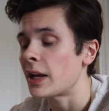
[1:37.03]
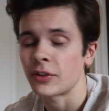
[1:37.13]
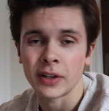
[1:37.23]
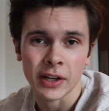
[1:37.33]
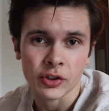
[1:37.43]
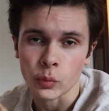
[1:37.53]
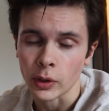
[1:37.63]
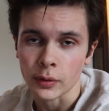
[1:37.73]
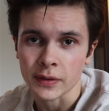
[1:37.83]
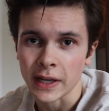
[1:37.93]
Today is just one
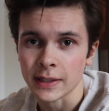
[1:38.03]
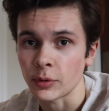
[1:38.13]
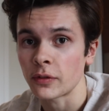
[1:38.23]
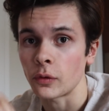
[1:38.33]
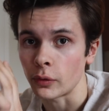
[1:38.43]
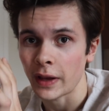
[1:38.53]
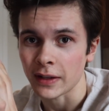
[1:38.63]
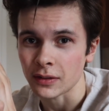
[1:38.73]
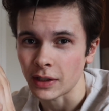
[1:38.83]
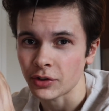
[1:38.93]
of those days I'm just full of
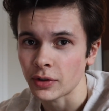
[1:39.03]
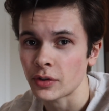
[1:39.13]
cancellations.